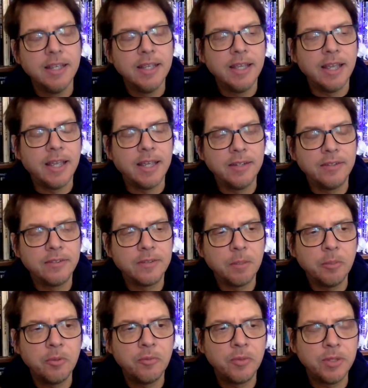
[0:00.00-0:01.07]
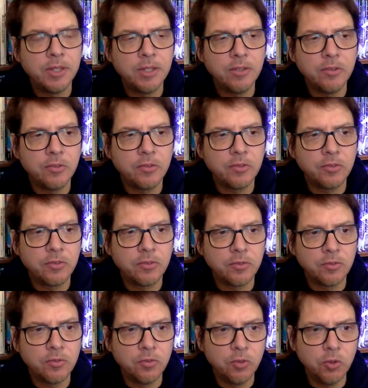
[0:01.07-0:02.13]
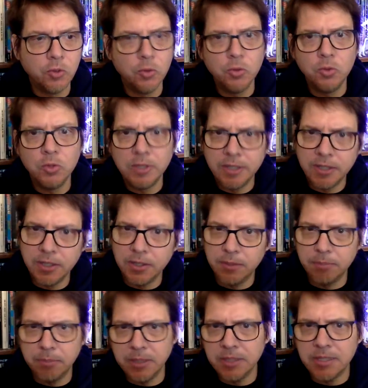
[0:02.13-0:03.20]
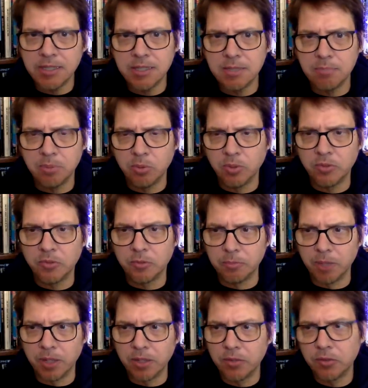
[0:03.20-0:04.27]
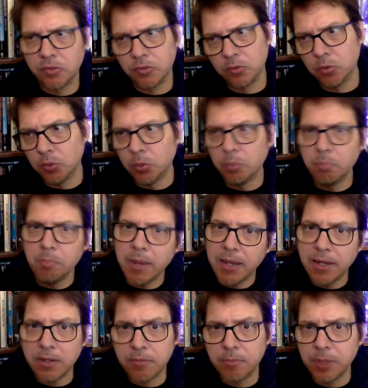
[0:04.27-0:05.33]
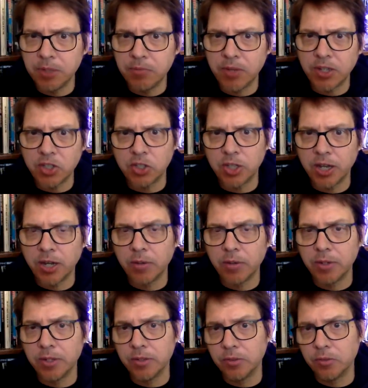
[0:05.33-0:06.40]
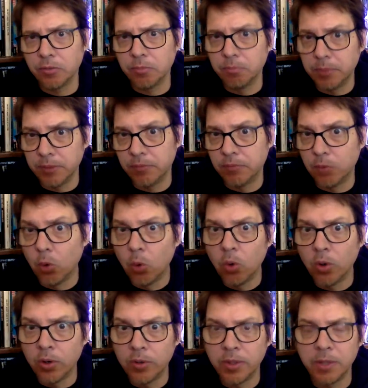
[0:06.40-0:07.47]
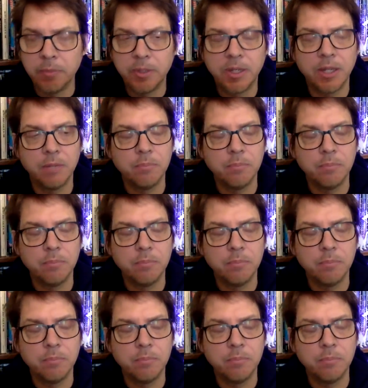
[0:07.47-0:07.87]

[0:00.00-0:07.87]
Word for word: And some of these newly minted Buddhist monks, who may have been vegetarians before they became